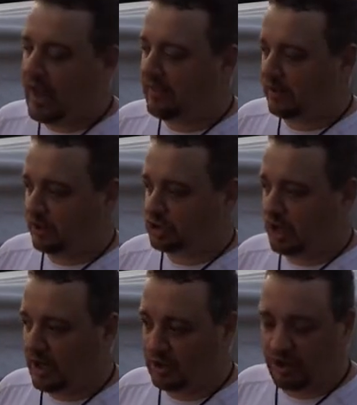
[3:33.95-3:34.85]
And then I'm going to
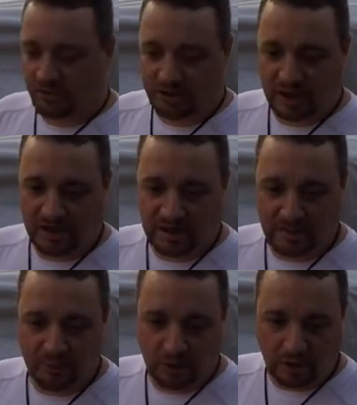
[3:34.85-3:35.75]
try out another duck that I
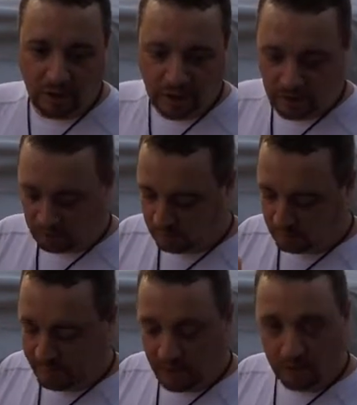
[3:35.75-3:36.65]
put a little
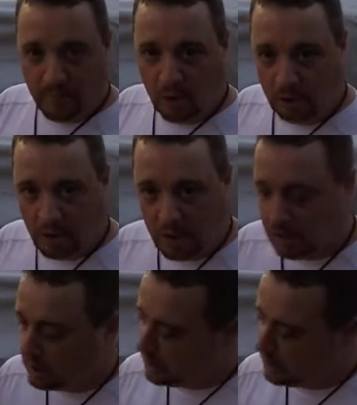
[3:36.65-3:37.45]
propeller motor on,